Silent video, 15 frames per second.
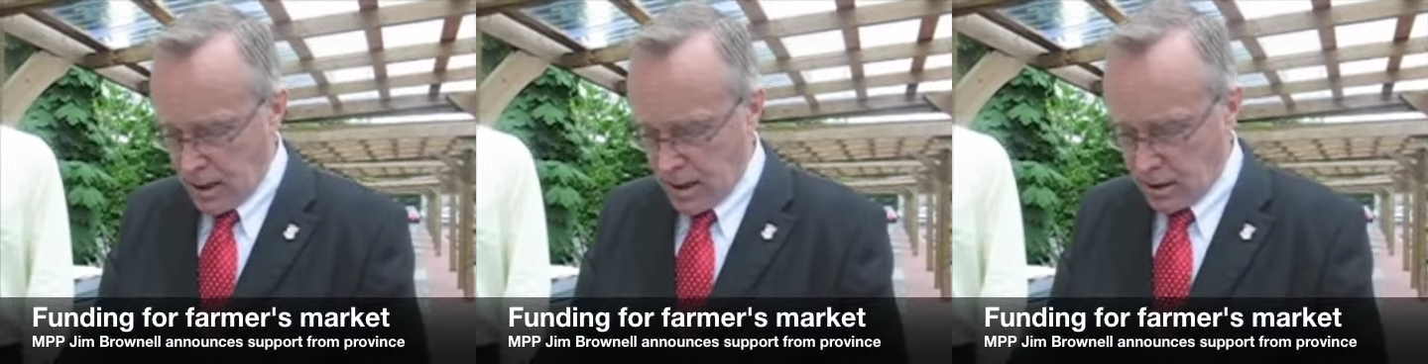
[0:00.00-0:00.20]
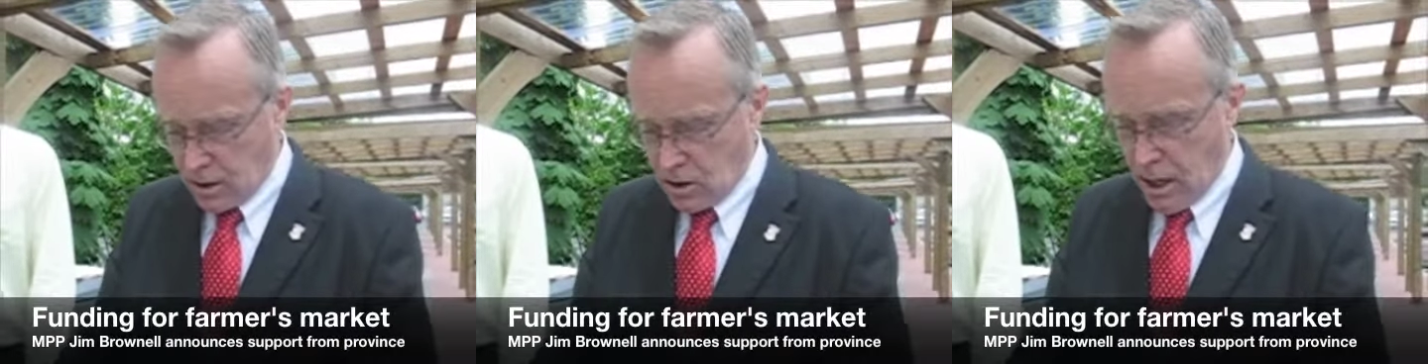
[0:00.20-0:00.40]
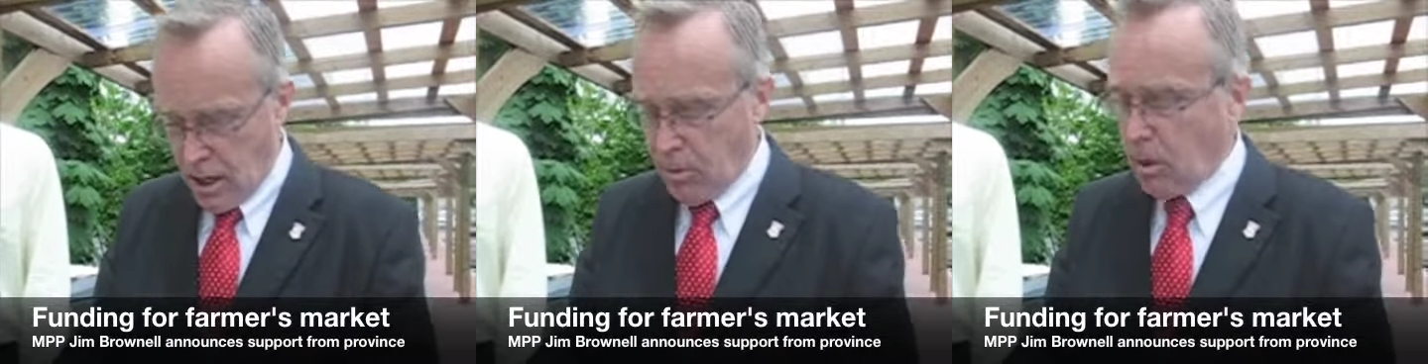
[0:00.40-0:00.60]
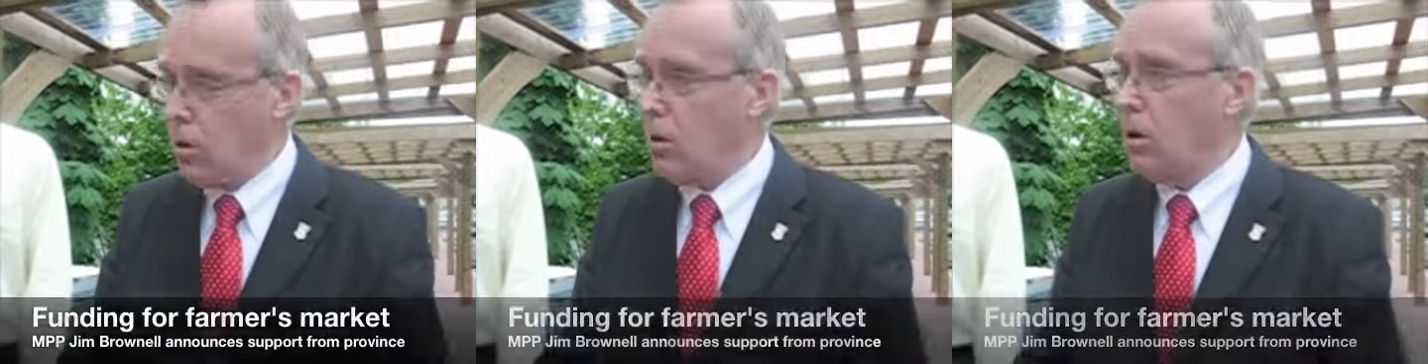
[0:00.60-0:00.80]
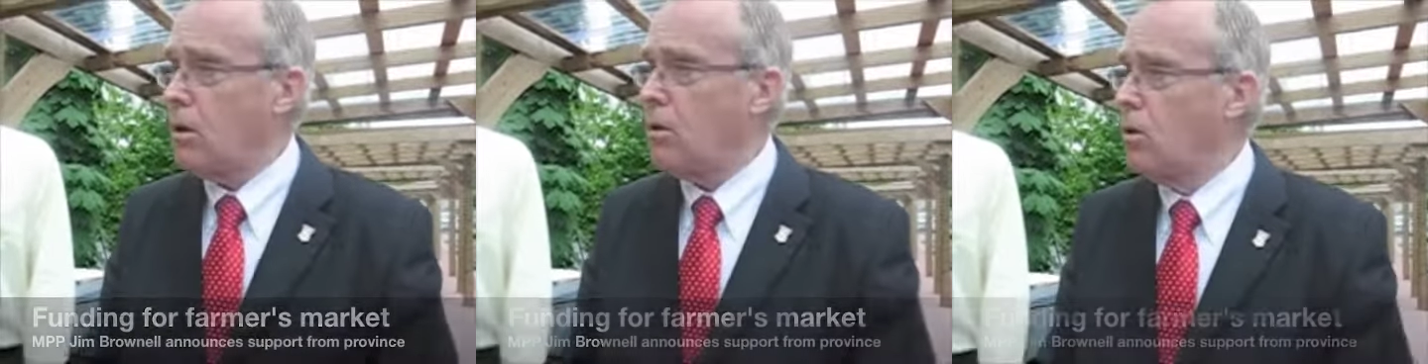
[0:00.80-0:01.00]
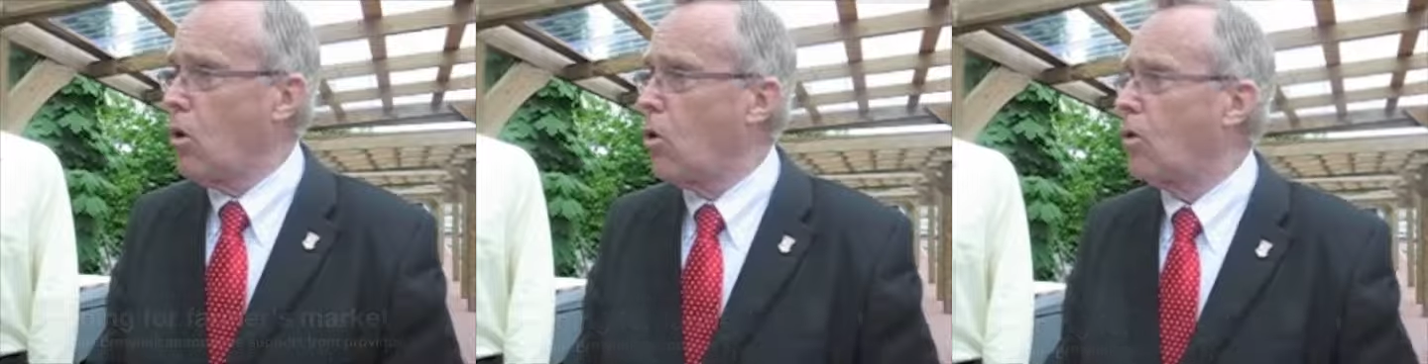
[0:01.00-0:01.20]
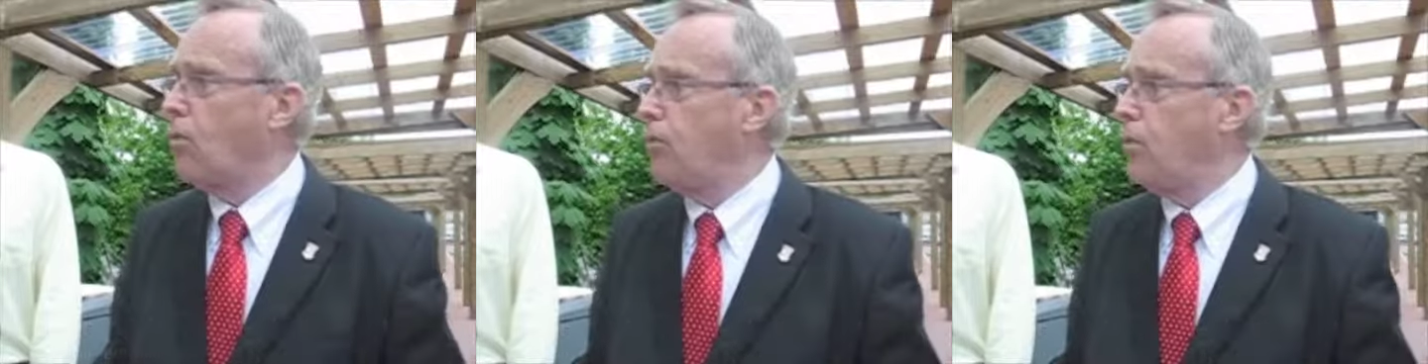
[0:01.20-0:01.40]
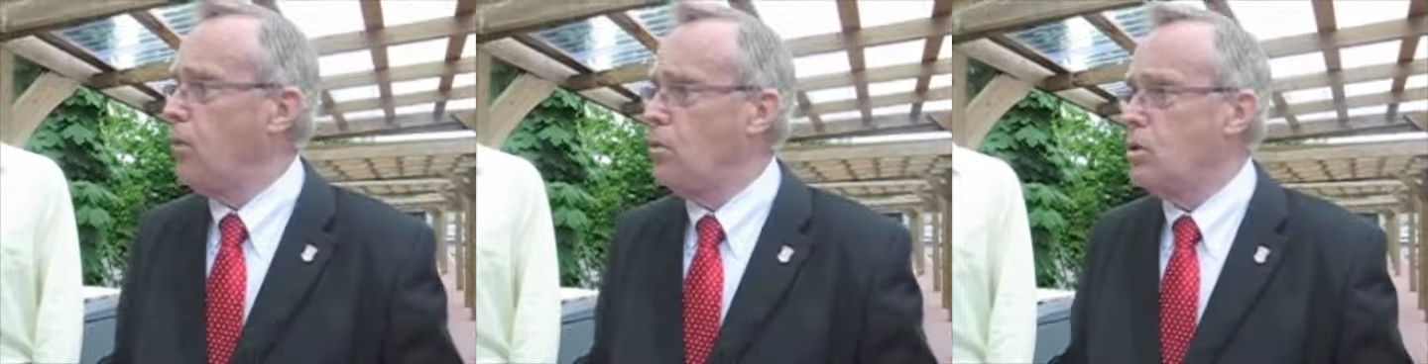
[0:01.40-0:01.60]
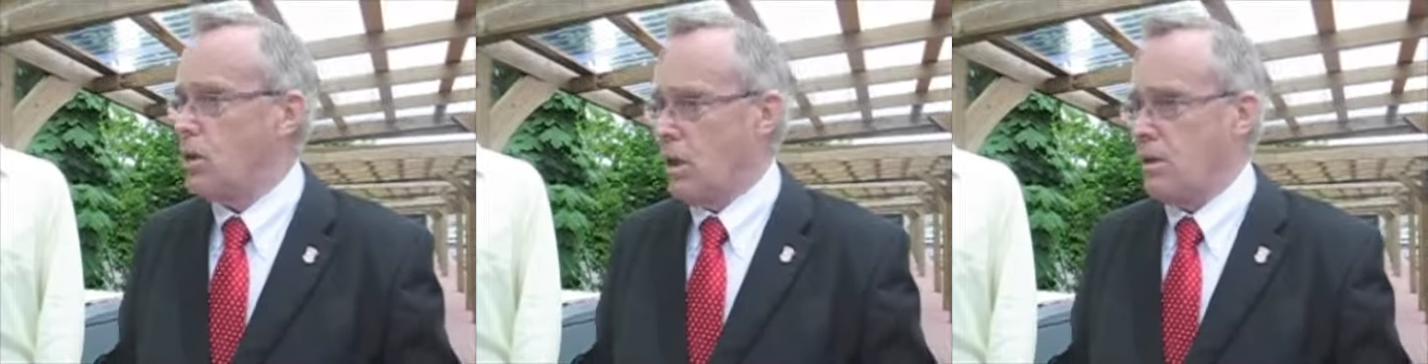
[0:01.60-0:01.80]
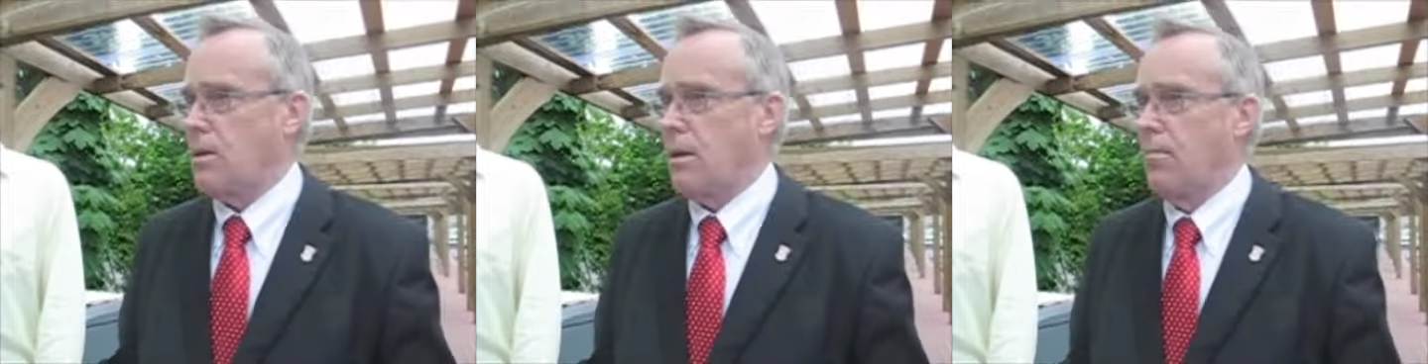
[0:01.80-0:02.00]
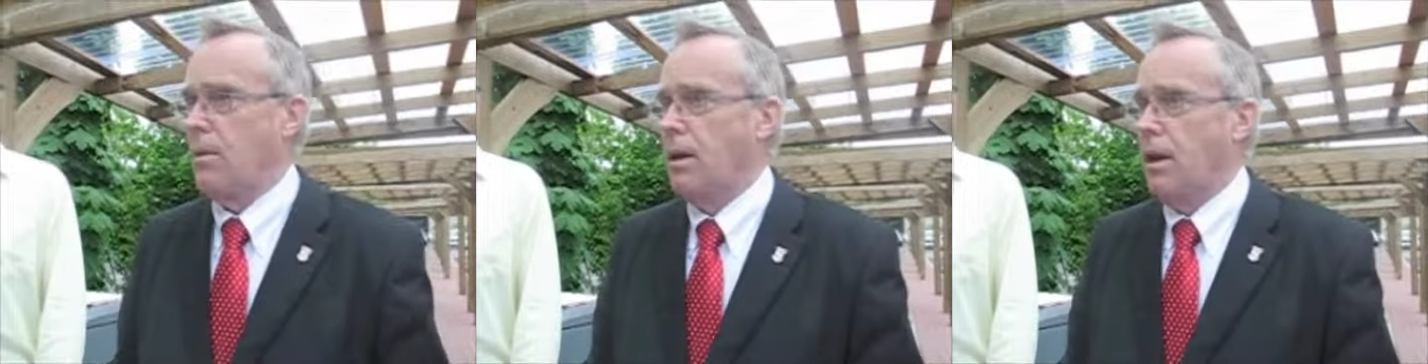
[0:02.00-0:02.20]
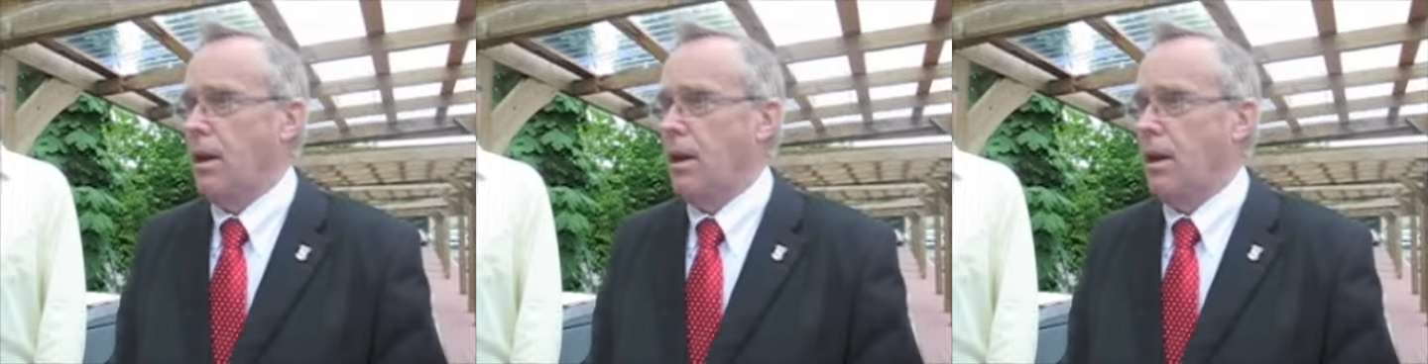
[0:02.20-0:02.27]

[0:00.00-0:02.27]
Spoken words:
and a stable local food system.